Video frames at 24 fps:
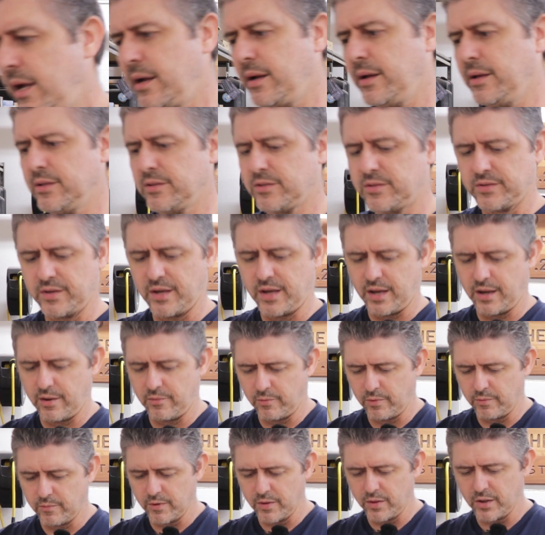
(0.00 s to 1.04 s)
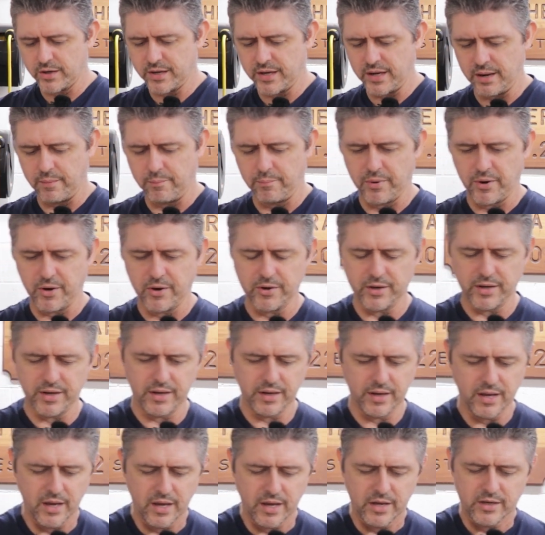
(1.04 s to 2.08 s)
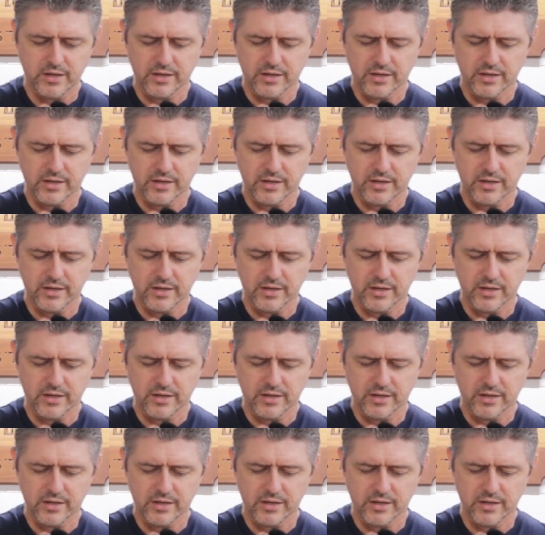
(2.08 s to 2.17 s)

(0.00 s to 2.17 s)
is uh, when we're looking at burning,